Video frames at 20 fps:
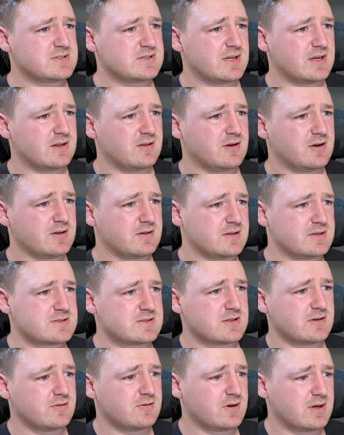just take a look at
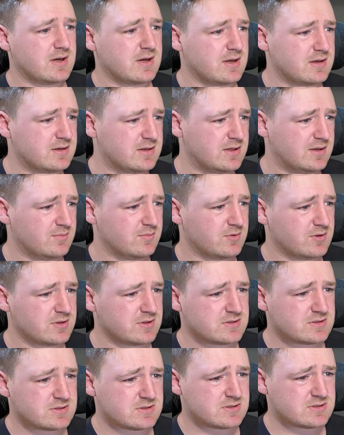this, though. Team
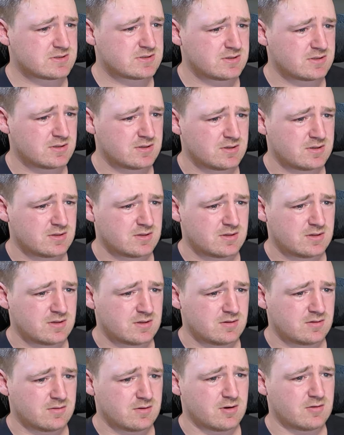lists,
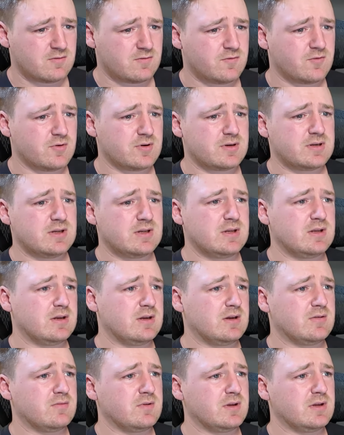round 14. Here